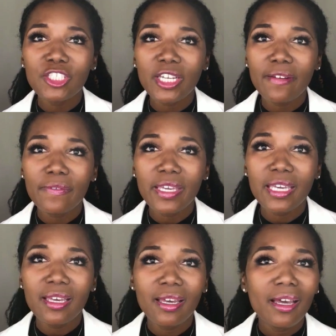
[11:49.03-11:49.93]

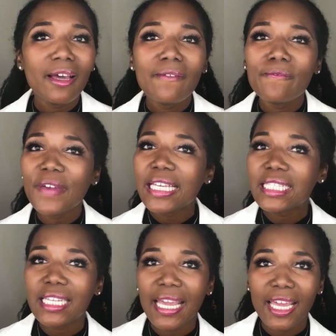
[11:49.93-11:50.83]
HIV, face
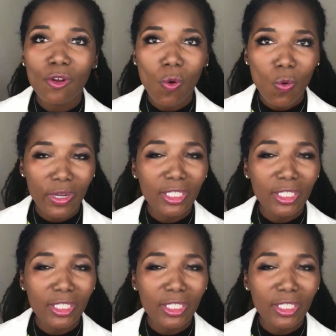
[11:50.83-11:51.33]
it head on.